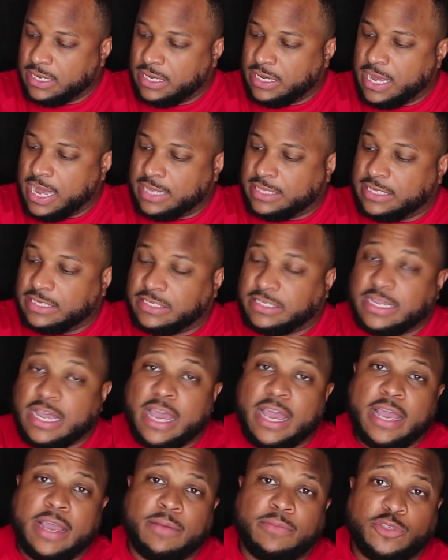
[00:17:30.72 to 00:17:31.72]
got the
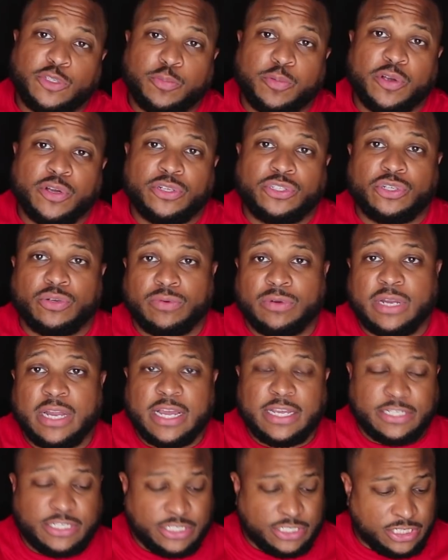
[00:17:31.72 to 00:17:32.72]
same spiritual
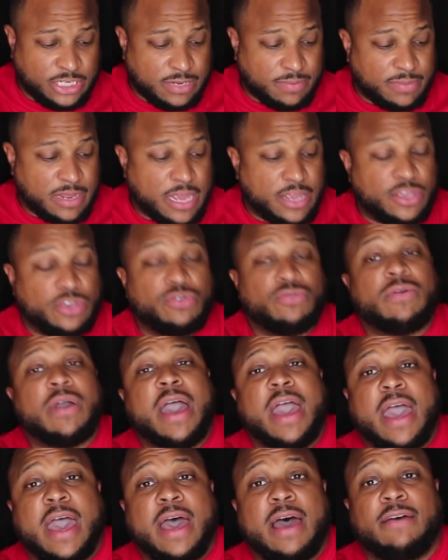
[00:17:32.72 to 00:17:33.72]
relationship that you
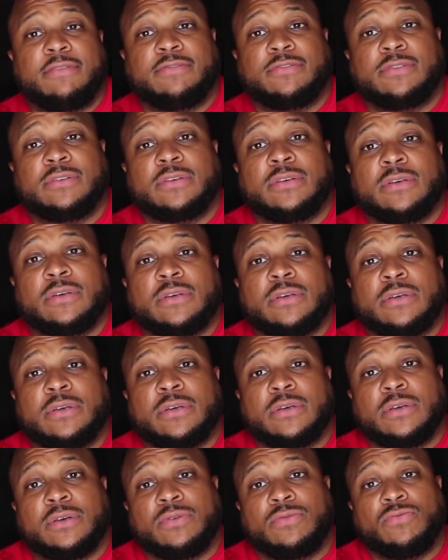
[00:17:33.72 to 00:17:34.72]
have
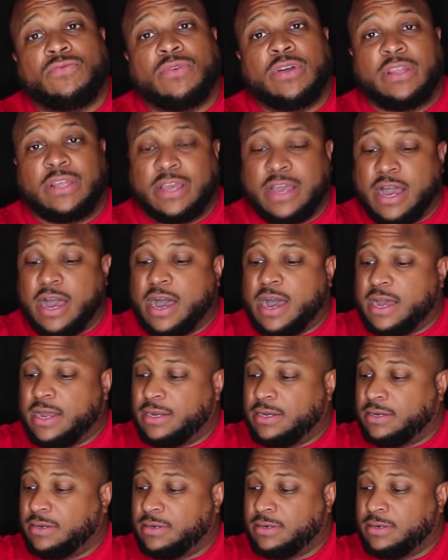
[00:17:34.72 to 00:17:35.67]
with God.